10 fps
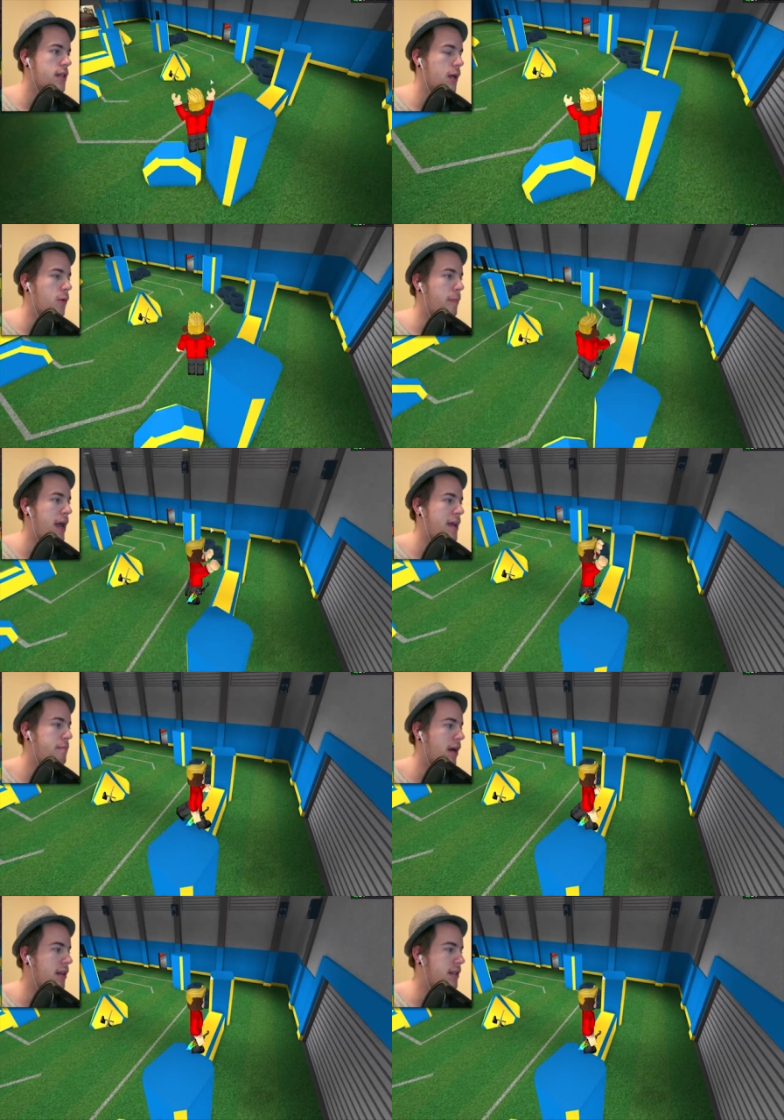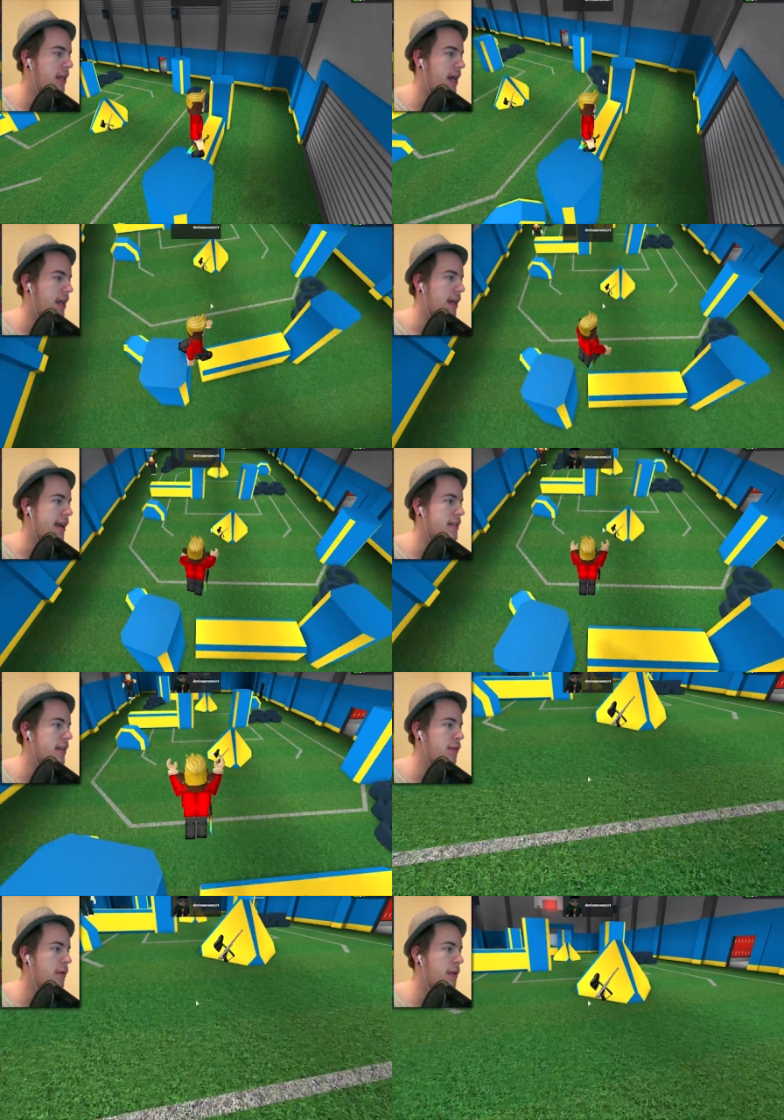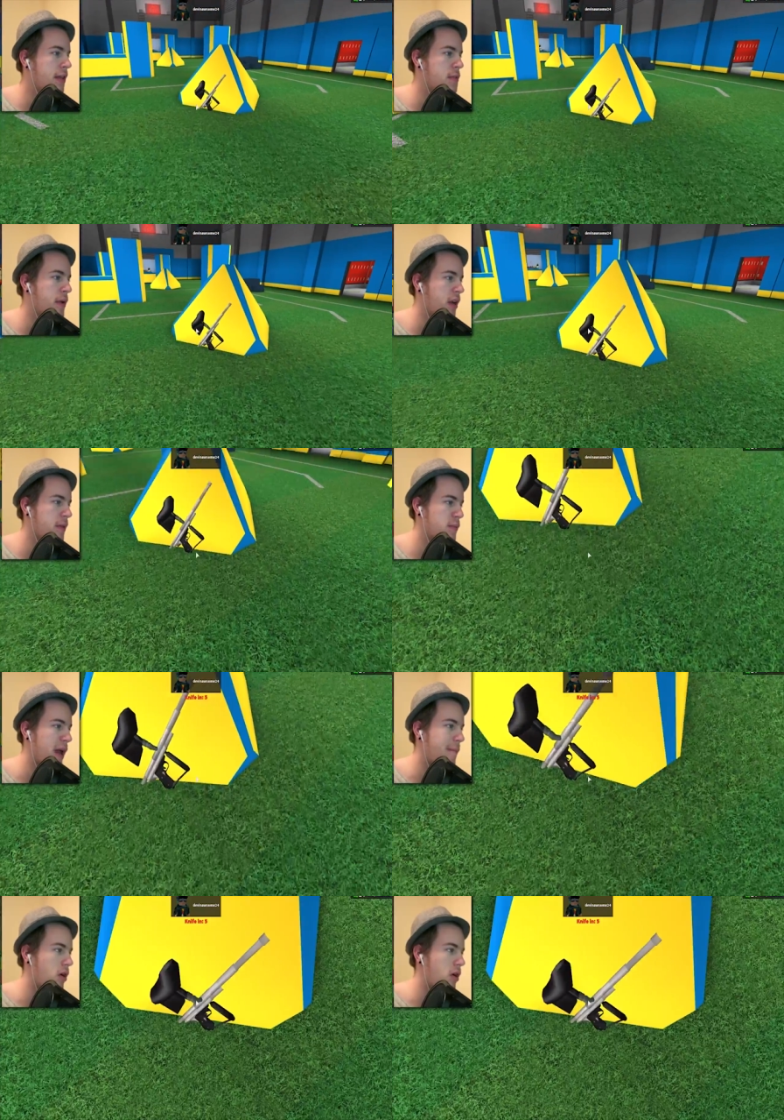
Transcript: like we're paintballing today, guys. Like, you know what? Let's pick up this paintball